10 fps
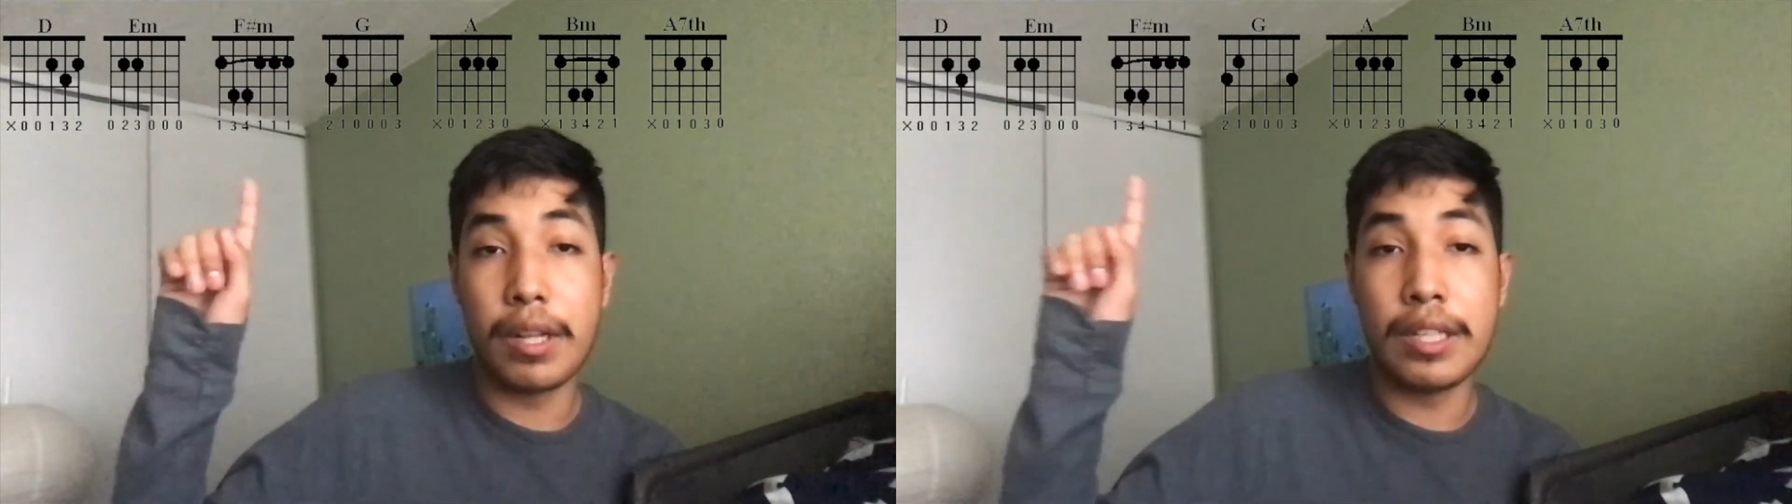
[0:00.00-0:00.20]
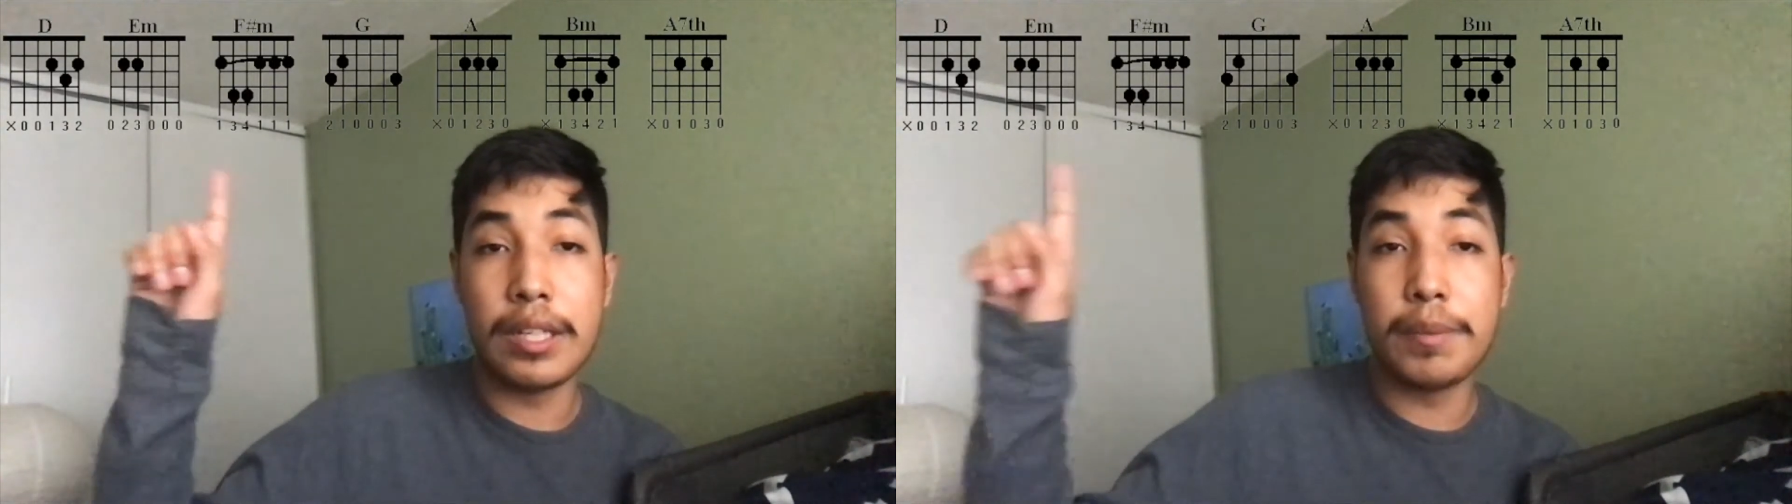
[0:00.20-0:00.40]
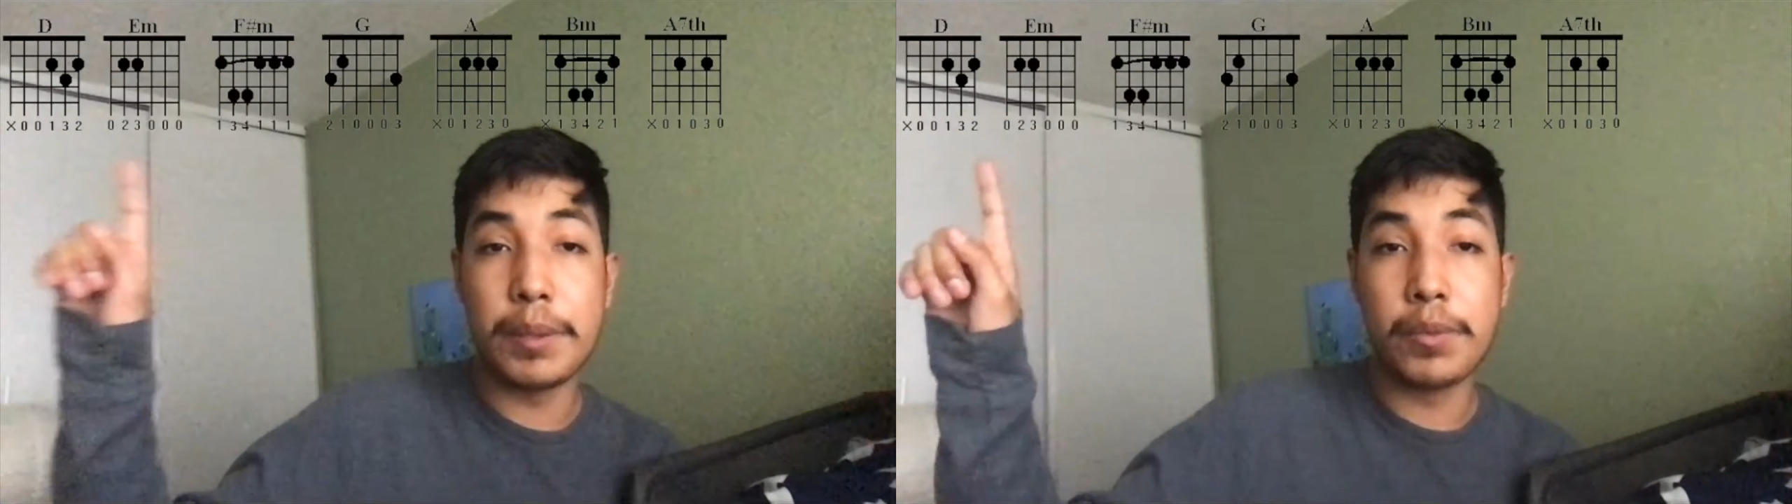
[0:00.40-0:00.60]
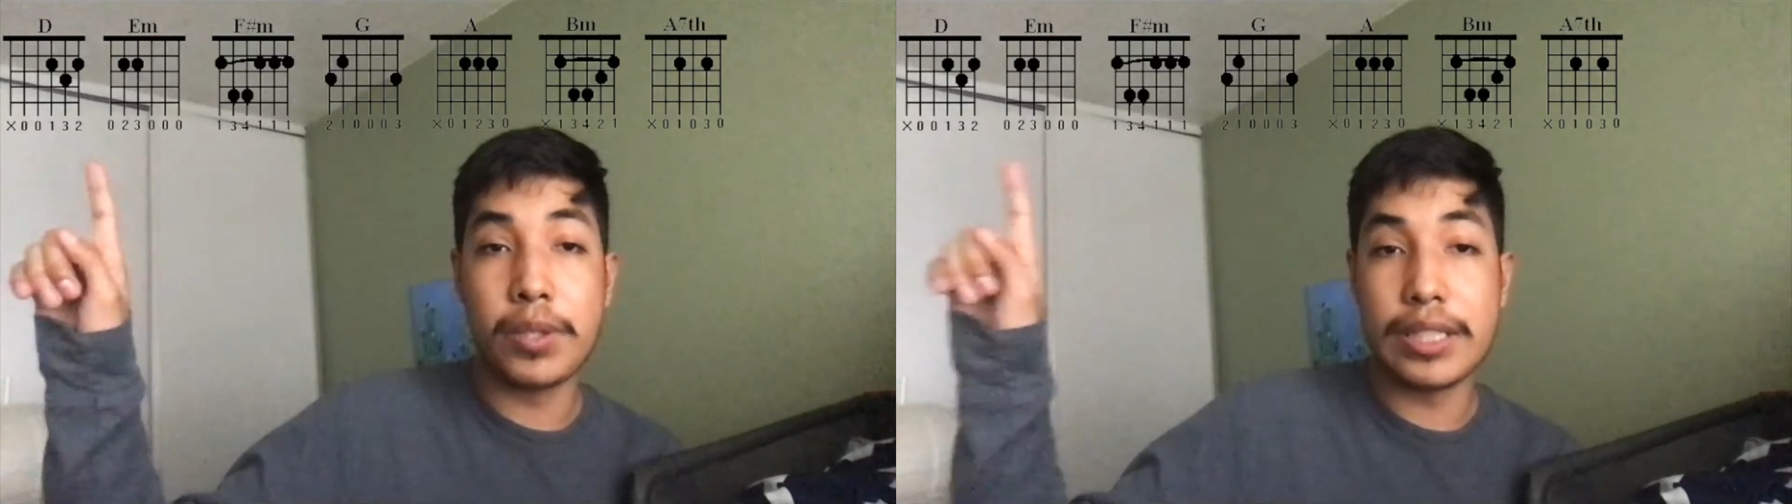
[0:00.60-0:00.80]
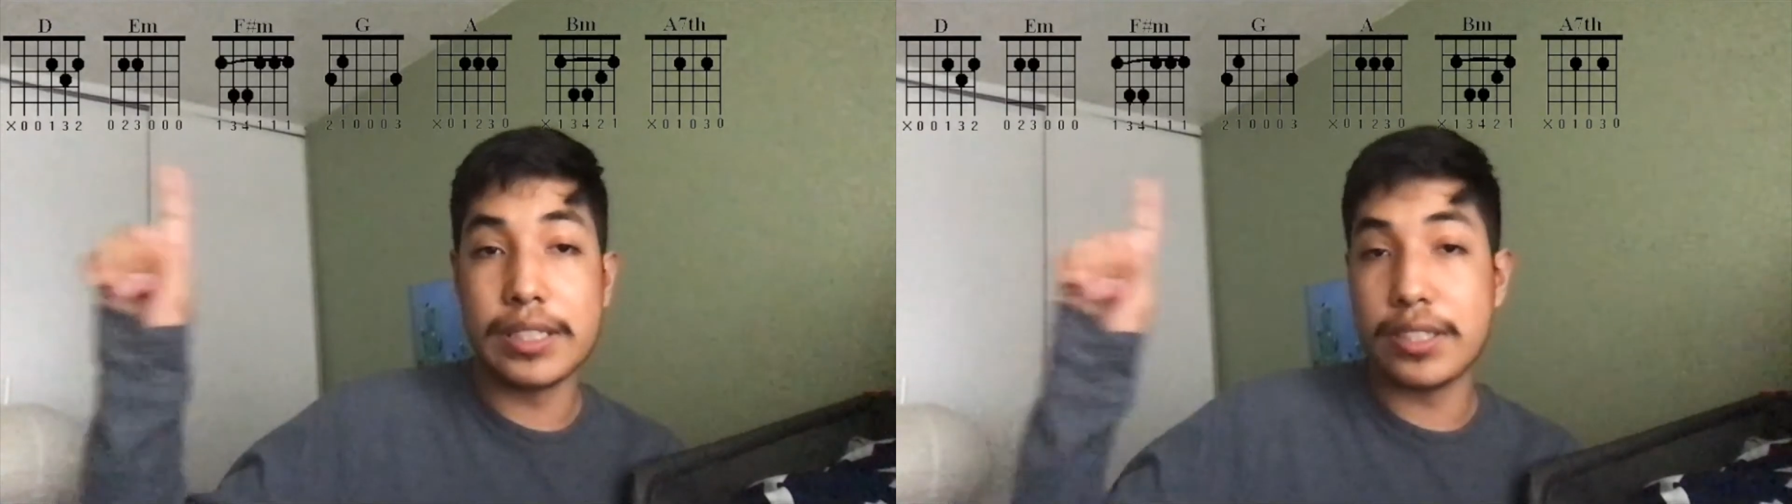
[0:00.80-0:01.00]
little bit more
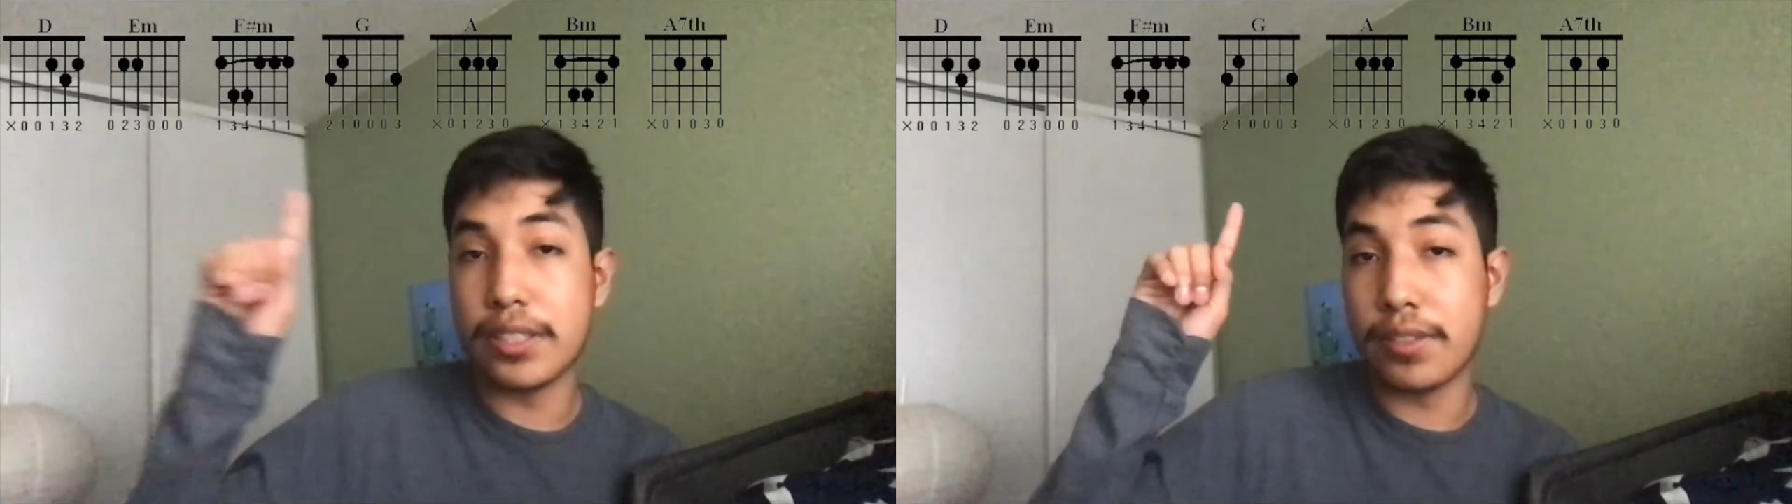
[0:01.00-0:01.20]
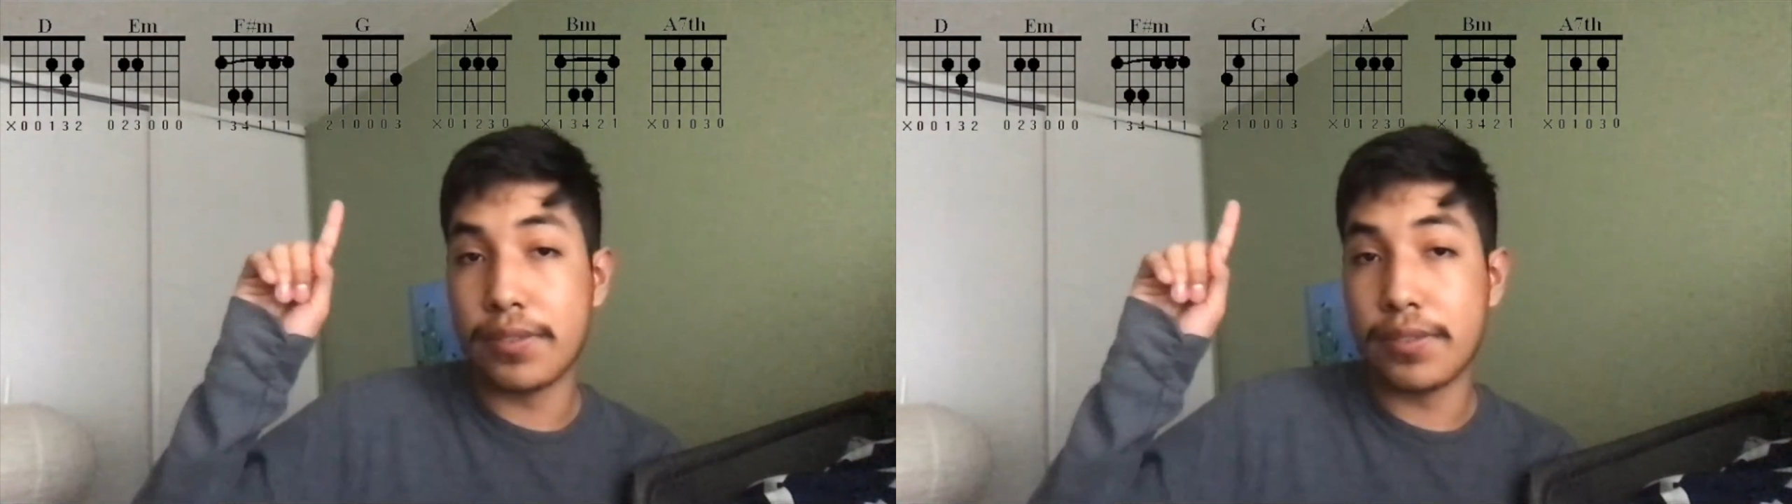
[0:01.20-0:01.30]
easier